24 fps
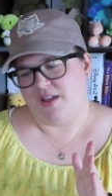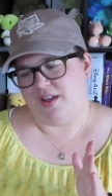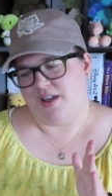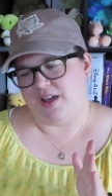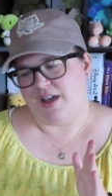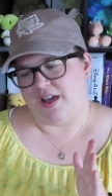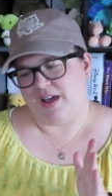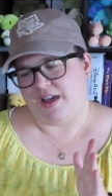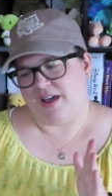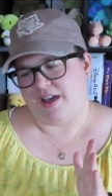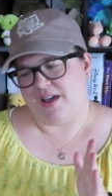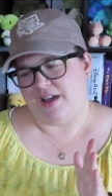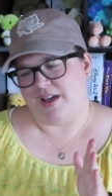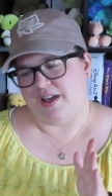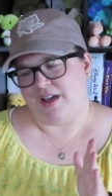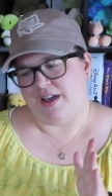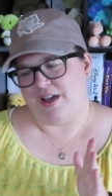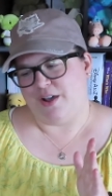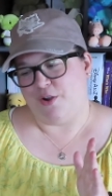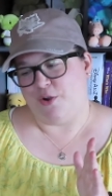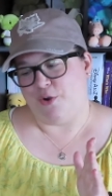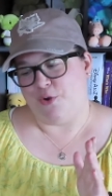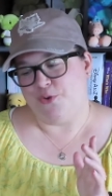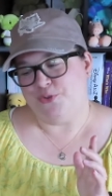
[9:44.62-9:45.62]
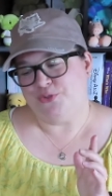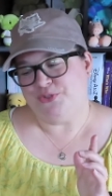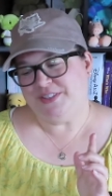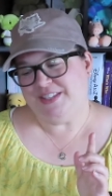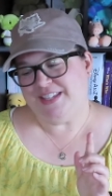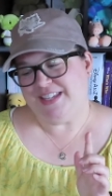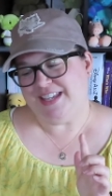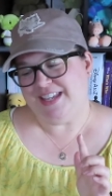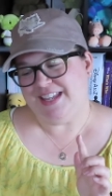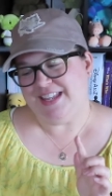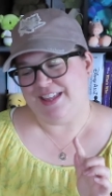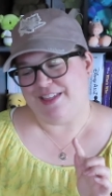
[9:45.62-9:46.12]

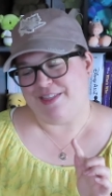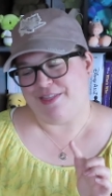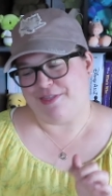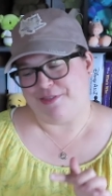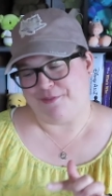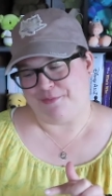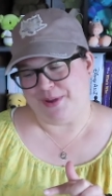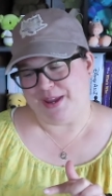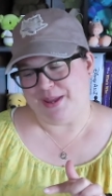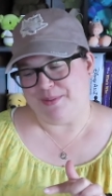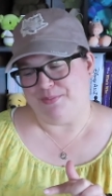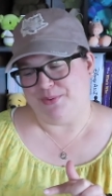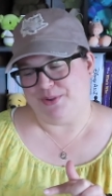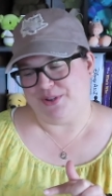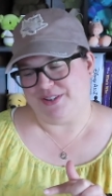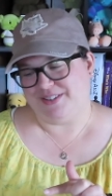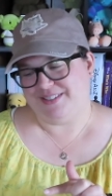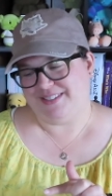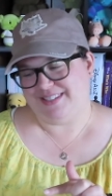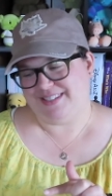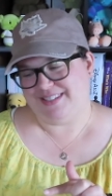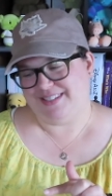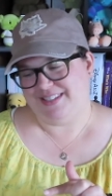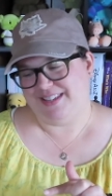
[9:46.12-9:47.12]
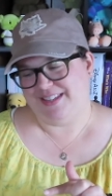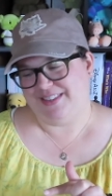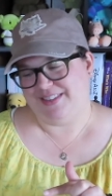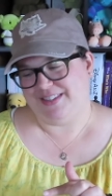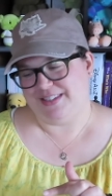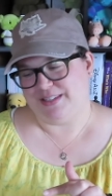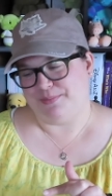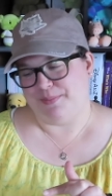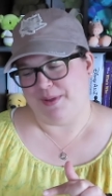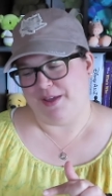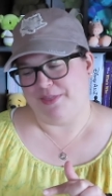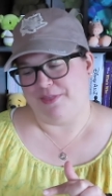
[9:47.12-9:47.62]
only 3 books
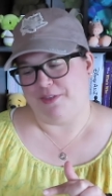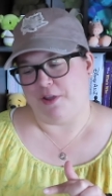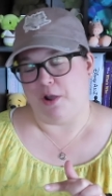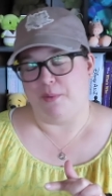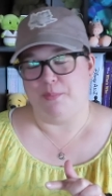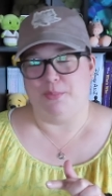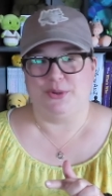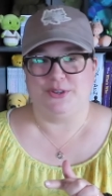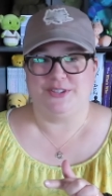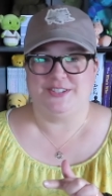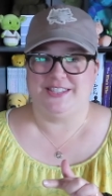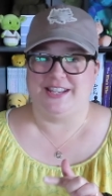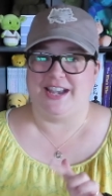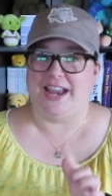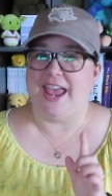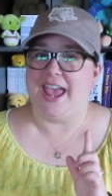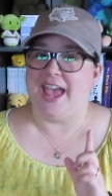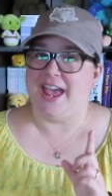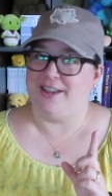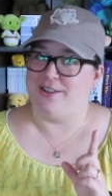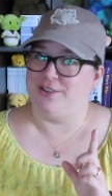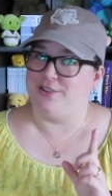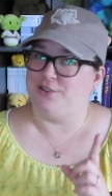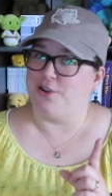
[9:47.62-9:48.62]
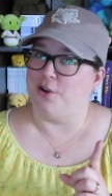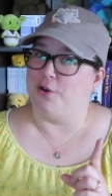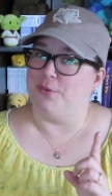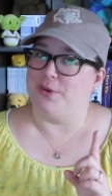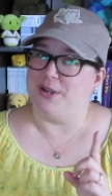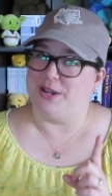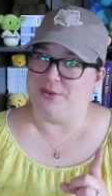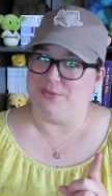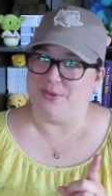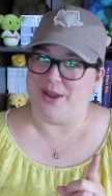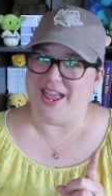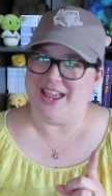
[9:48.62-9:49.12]
this month are books that I have
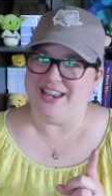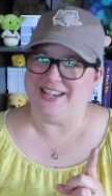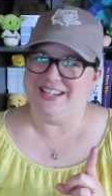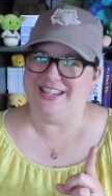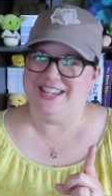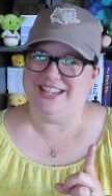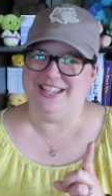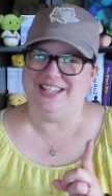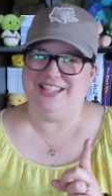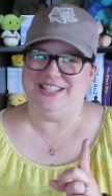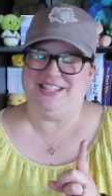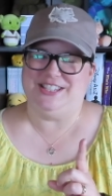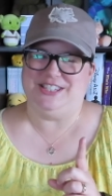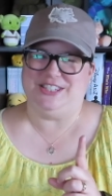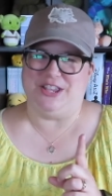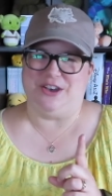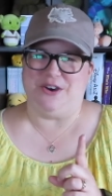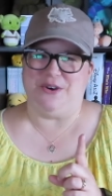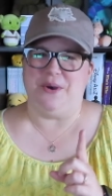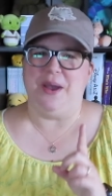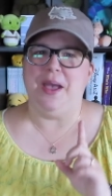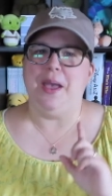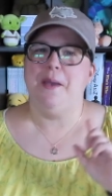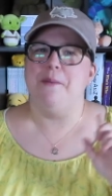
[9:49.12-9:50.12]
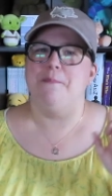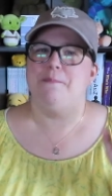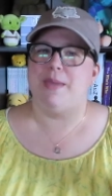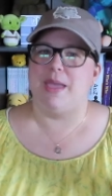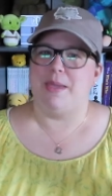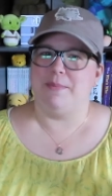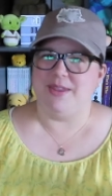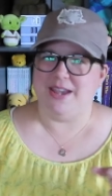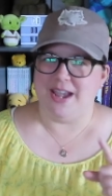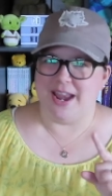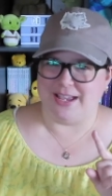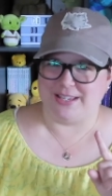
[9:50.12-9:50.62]
already read. So
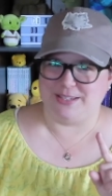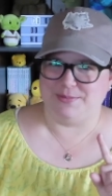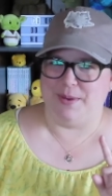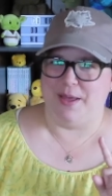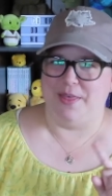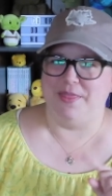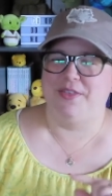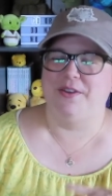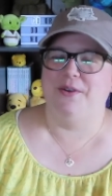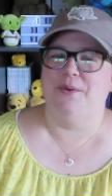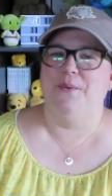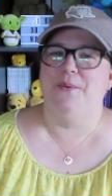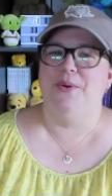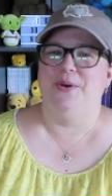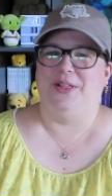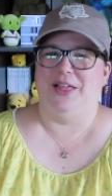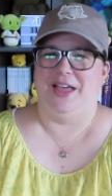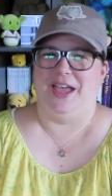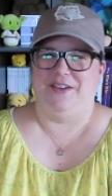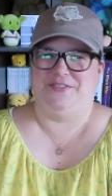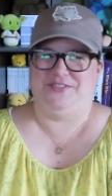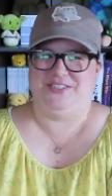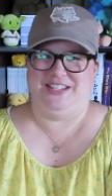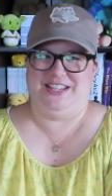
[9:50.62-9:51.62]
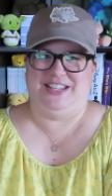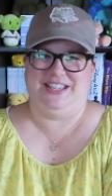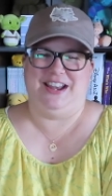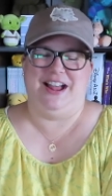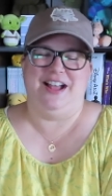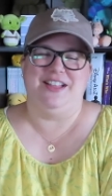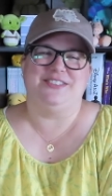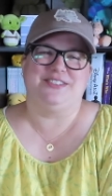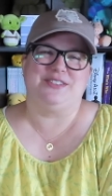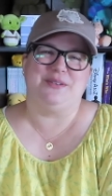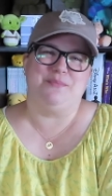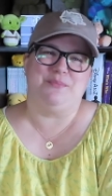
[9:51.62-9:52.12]
maybe next month we'll have to get
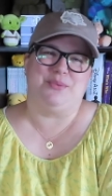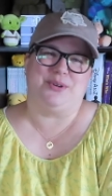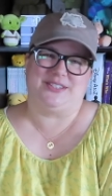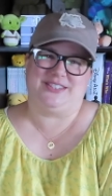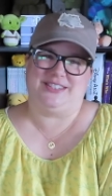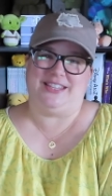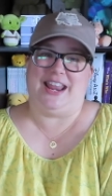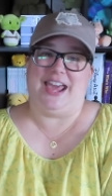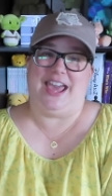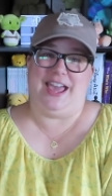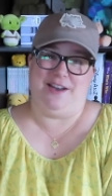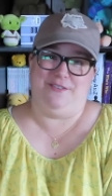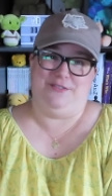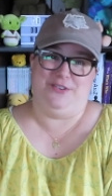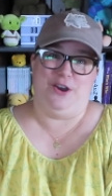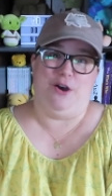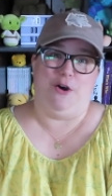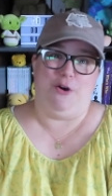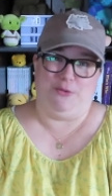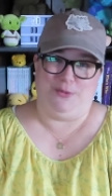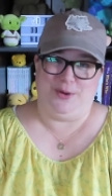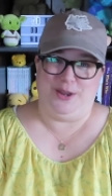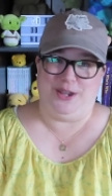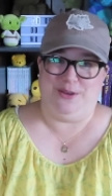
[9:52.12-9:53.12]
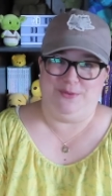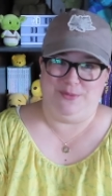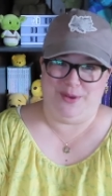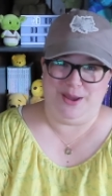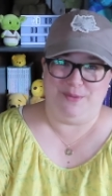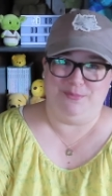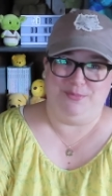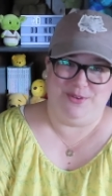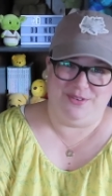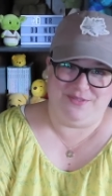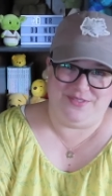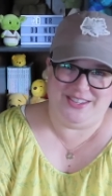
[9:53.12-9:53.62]
on some books that I haven't already
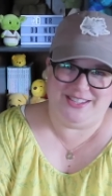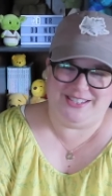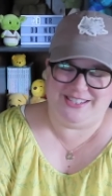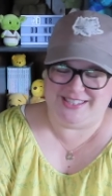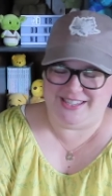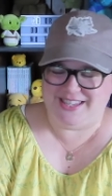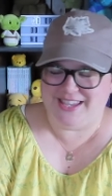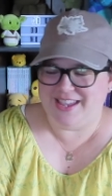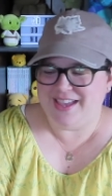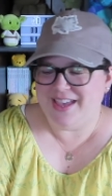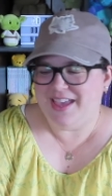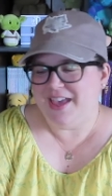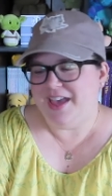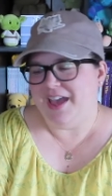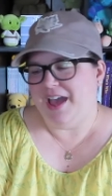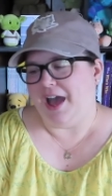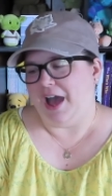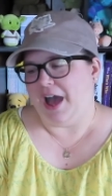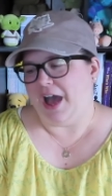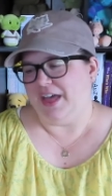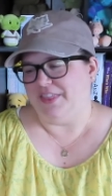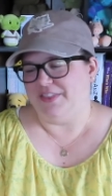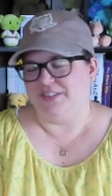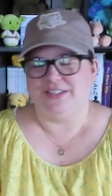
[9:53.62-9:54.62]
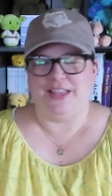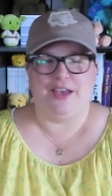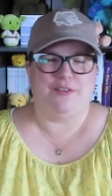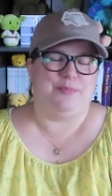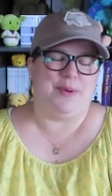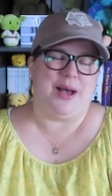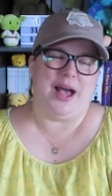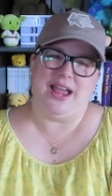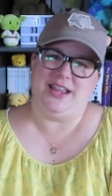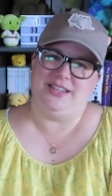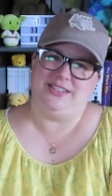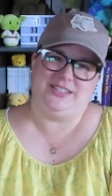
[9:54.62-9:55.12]
read previously. The Left
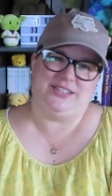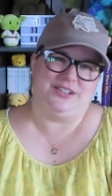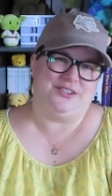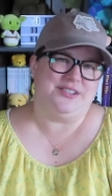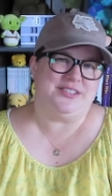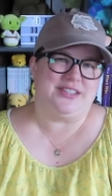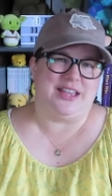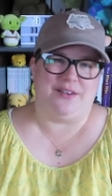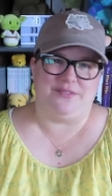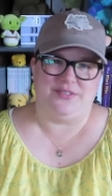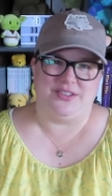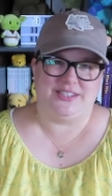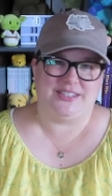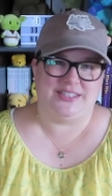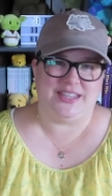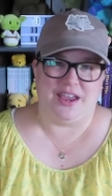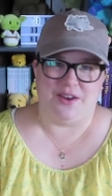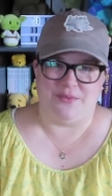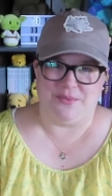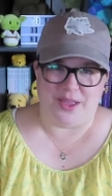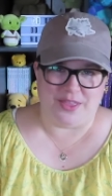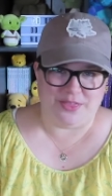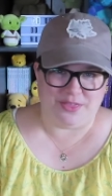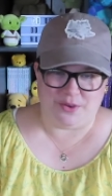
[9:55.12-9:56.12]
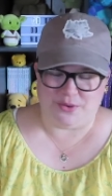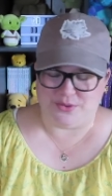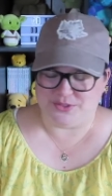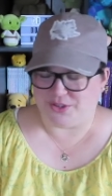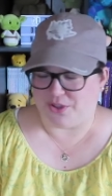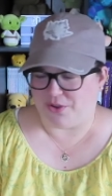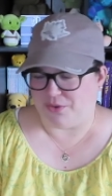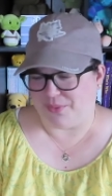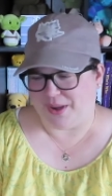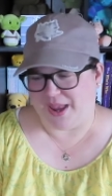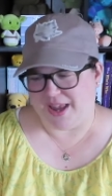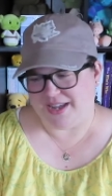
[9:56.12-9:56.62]
Behind series, obviously, I read those
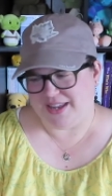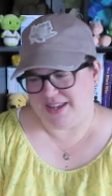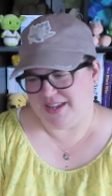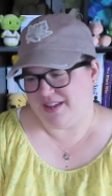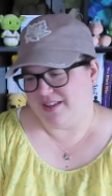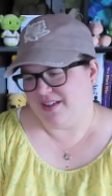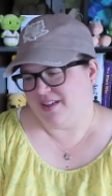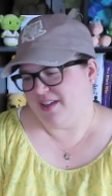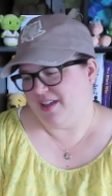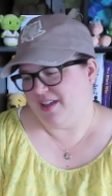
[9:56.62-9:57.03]
already.